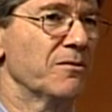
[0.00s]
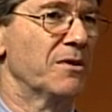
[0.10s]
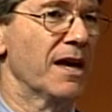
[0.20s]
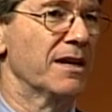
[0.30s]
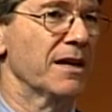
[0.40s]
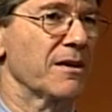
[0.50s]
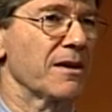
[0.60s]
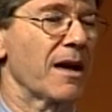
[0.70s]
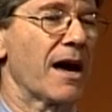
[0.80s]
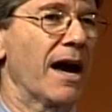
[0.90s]
that
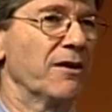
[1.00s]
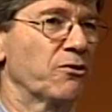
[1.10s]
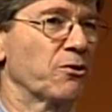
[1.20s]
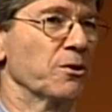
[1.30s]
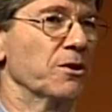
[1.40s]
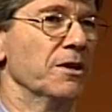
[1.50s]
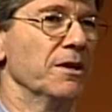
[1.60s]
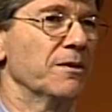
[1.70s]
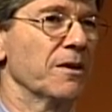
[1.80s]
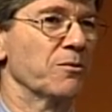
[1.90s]
I certainly
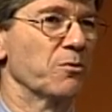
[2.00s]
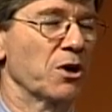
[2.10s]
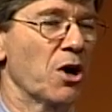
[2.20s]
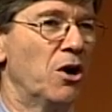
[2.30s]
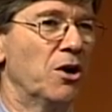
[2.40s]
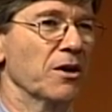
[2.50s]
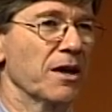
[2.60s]
recall